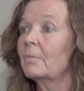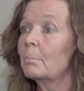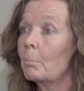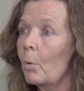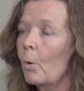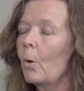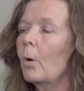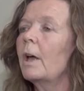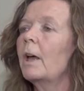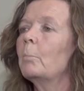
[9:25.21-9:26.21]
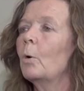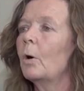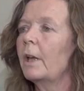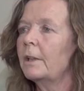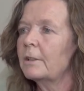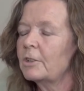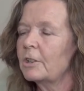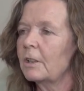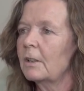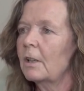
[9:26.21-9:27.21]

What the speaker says: more and more energy.